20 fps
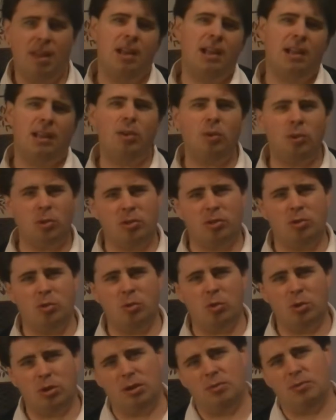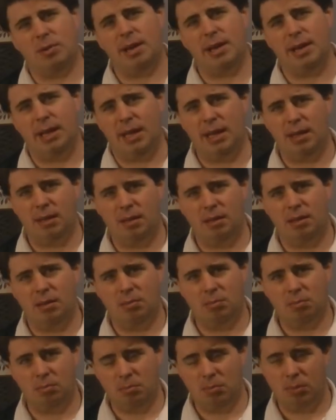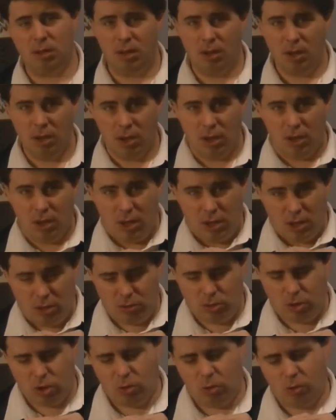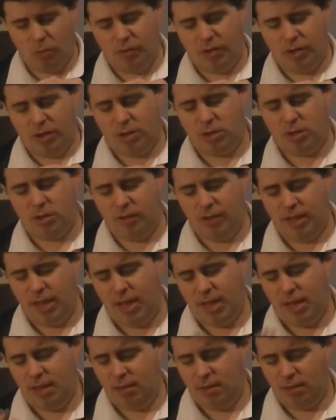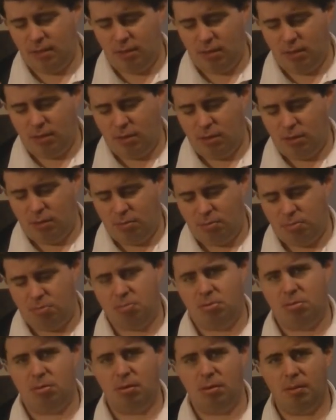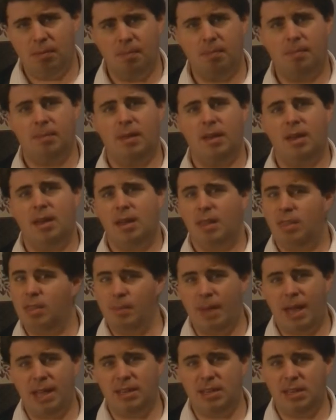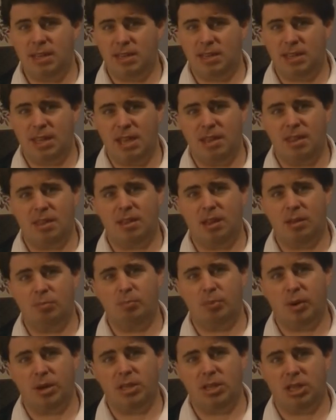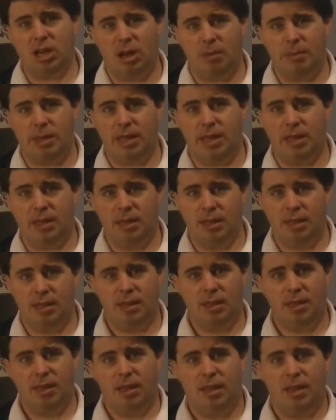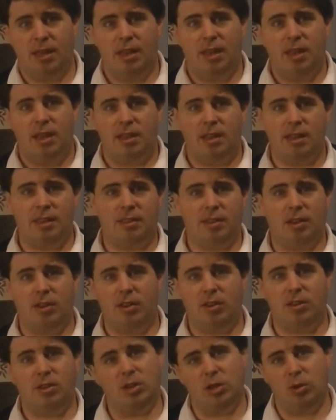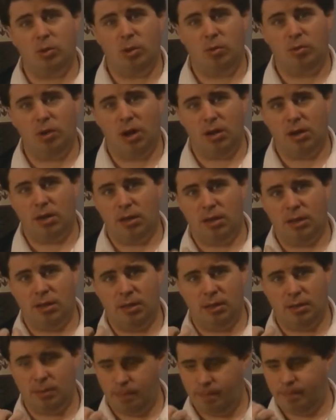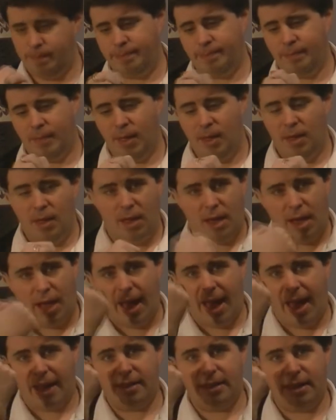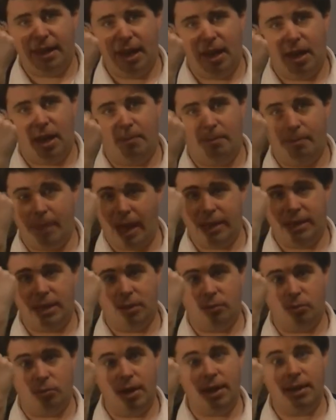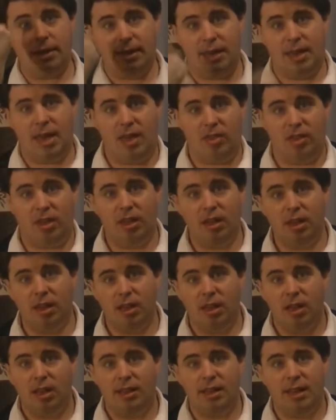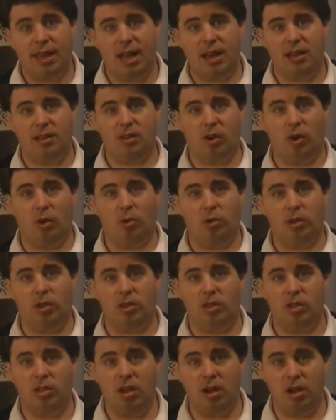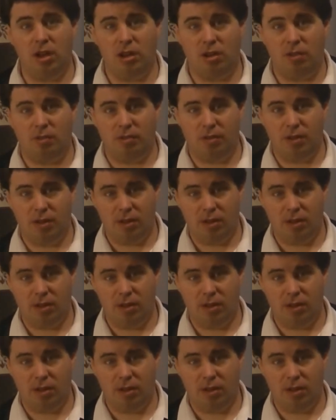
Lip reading: Long story, really. The short version of it is, the magic sensed Unbridge coming, decided to do a runner. I had to get a magic ring together to get it to hold its nerve.